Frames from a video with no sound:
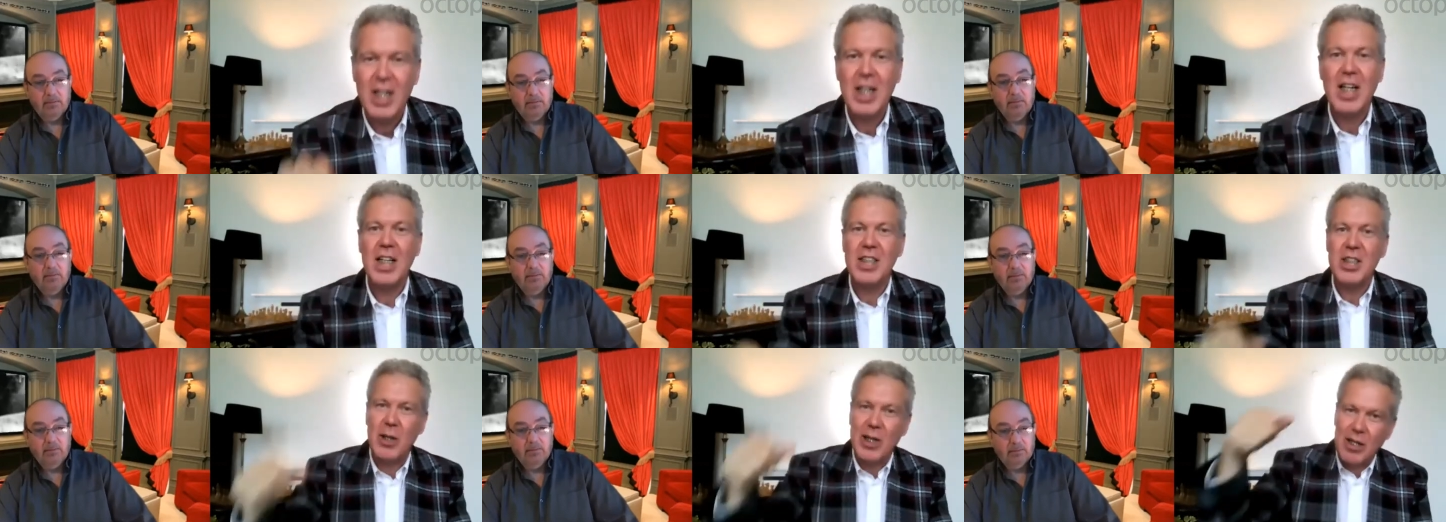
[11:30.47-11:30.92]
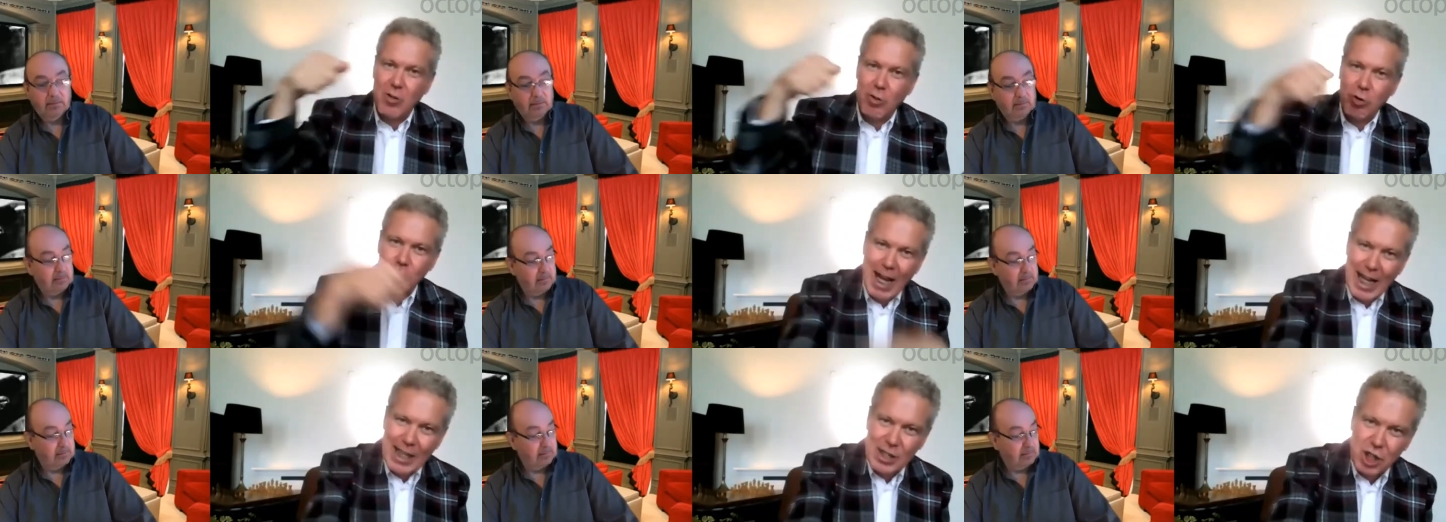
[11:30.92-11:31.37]
Speaker 1: So
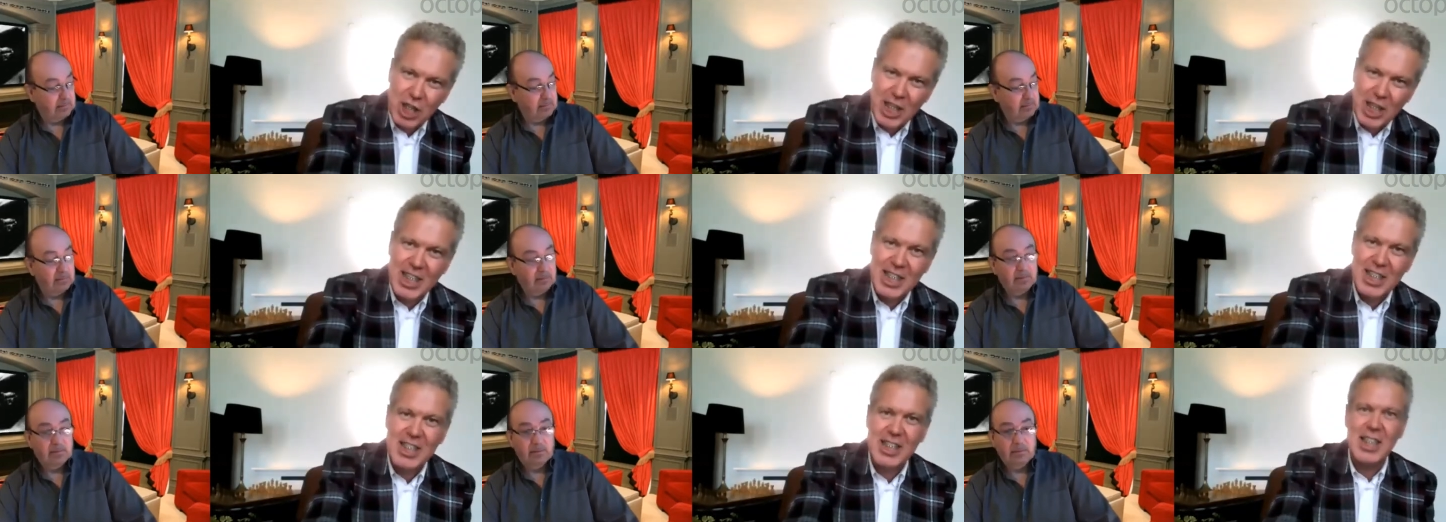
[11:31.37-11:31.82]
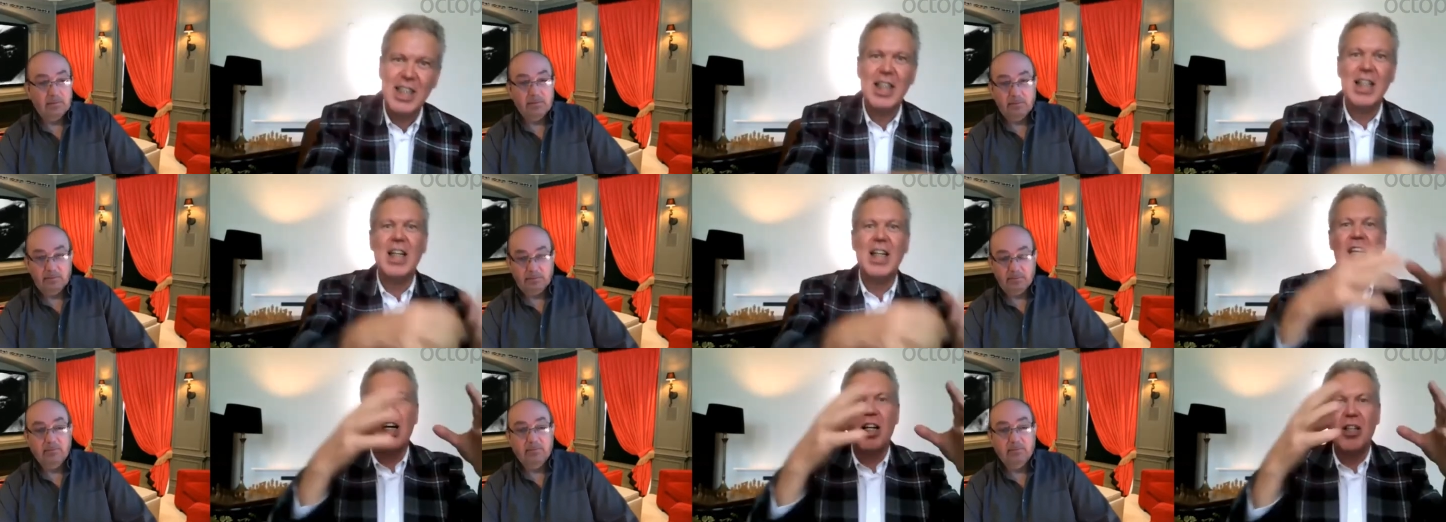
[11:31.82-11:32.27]
crashes,
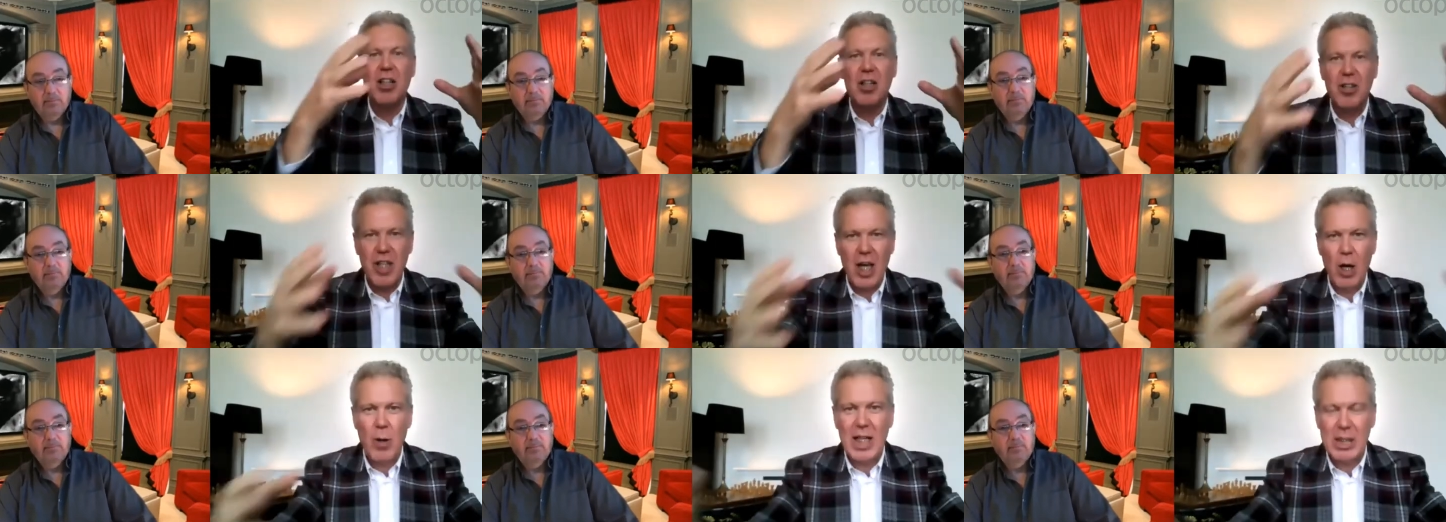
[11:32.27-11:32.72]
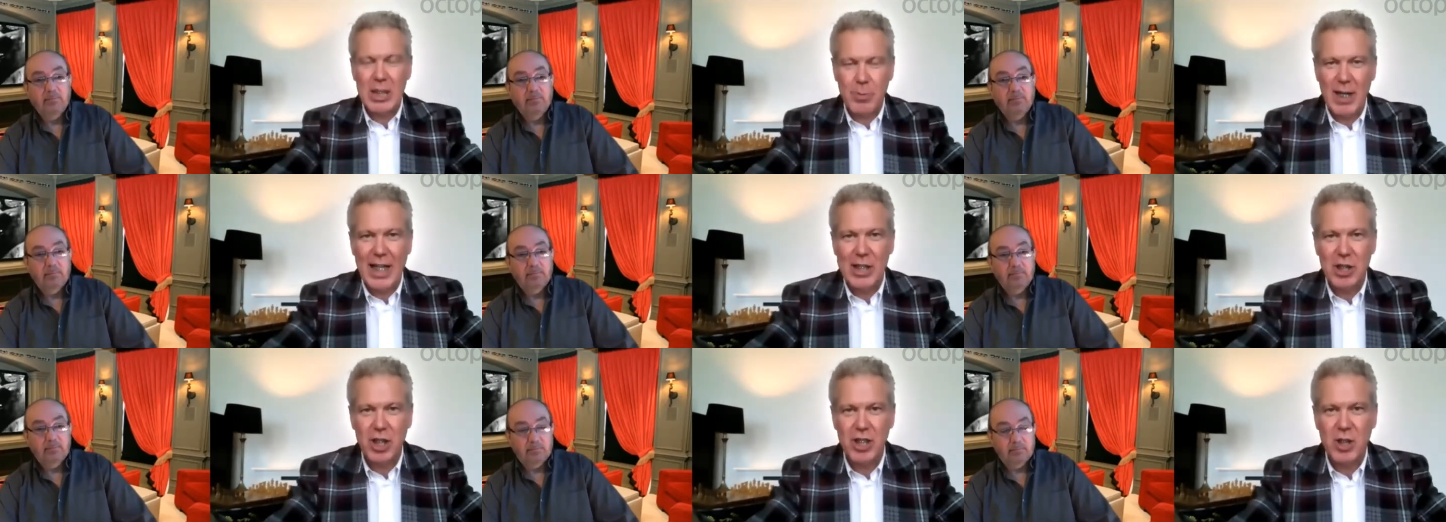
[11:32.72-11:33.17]
no
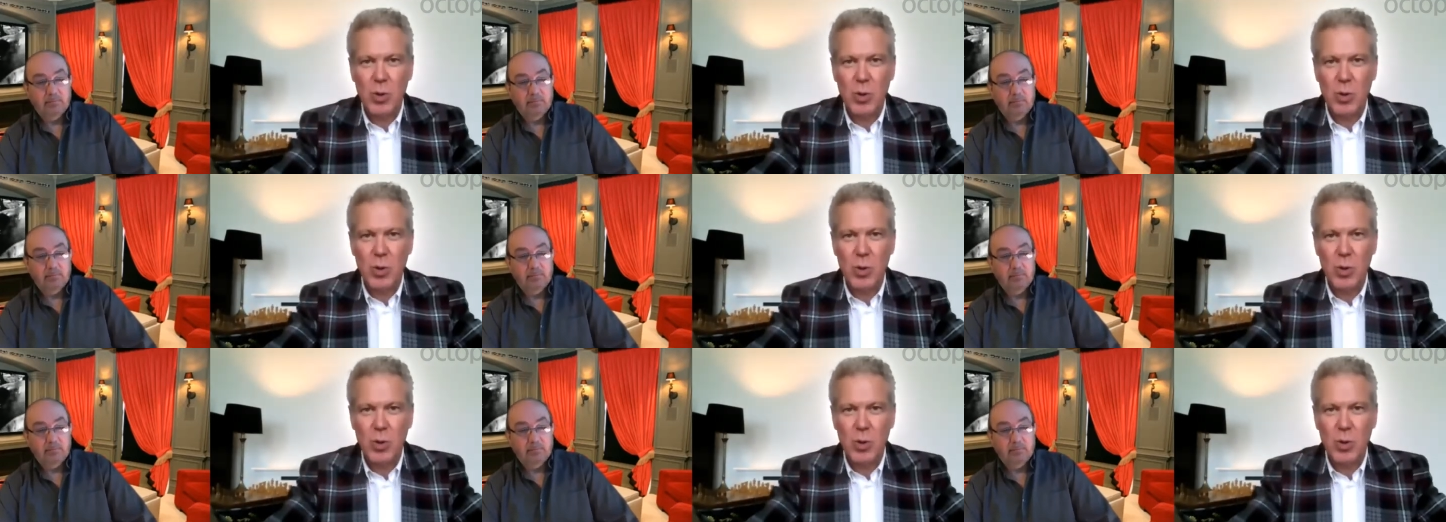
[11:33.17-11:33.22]
explanation as